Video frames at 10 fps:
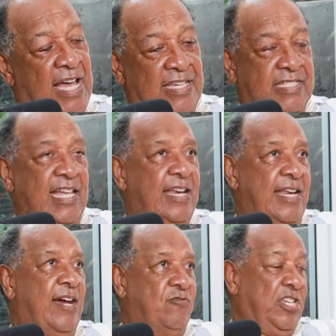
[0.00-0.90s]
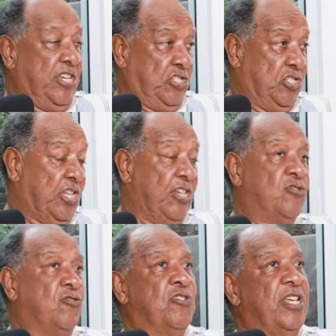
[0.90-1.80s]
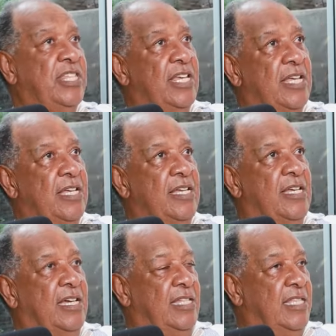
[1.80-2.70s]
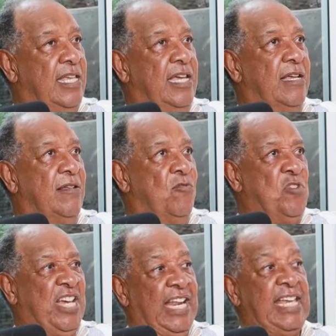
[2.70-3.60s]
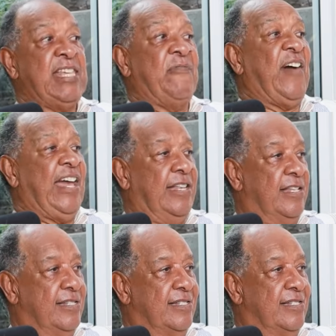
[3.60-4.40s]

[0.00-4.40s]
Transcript: I start now the registration already, and then we create a file.